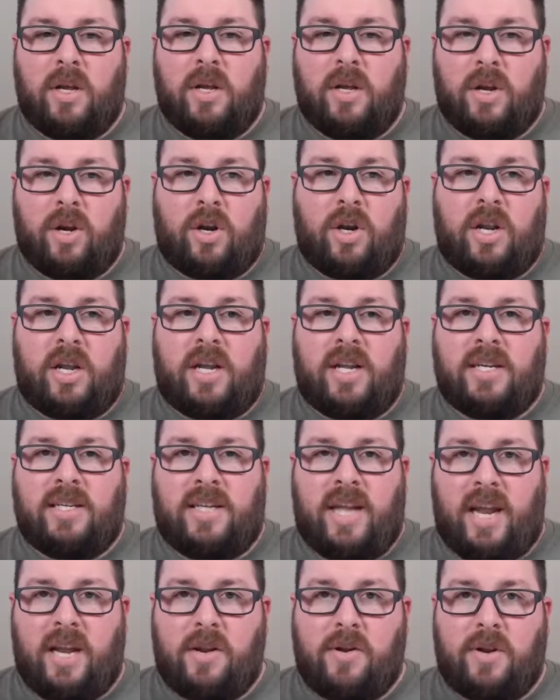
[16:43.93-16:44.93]
you're going to
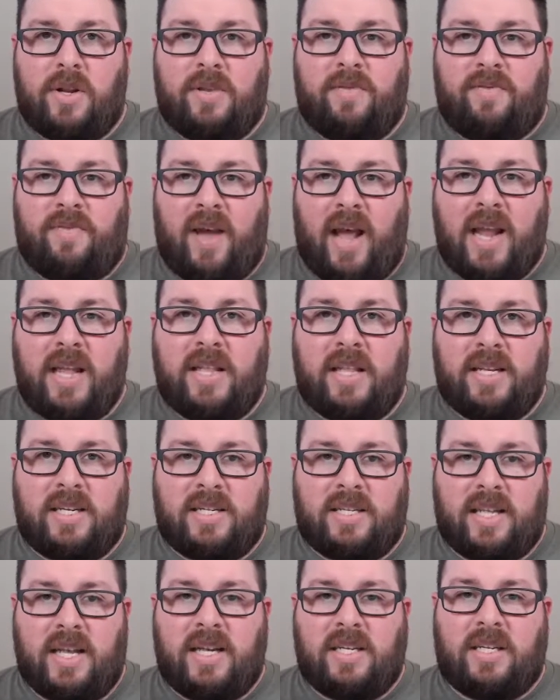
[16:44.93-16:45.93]
continue to find these
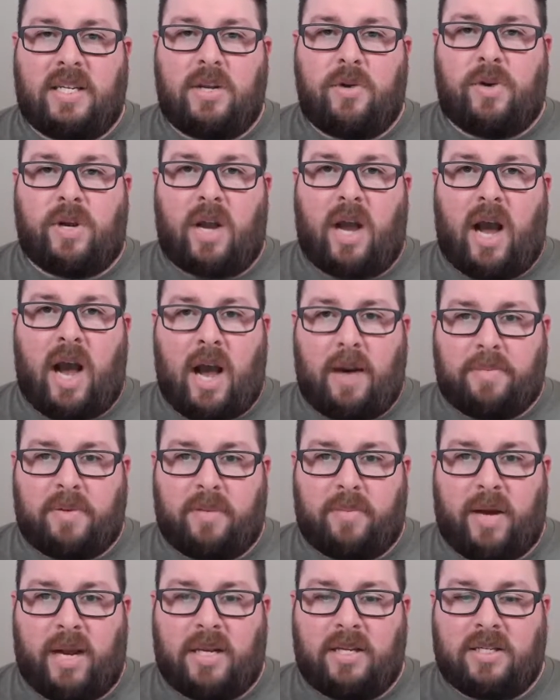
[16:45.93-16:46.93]
things that you can
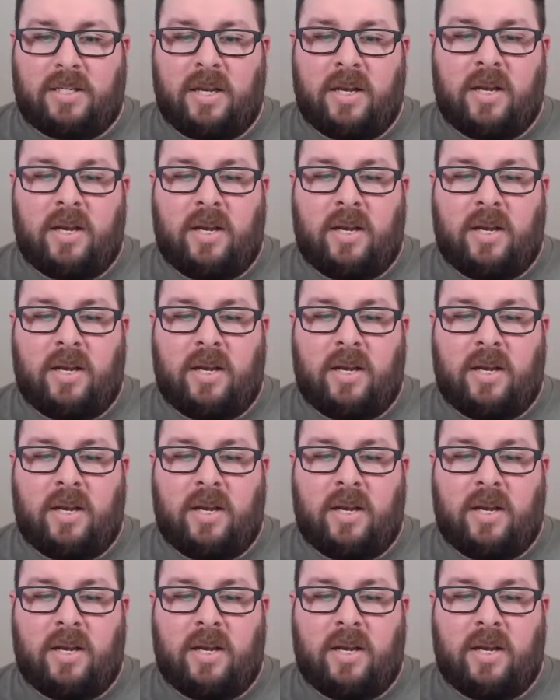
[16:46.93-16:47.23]
optimize.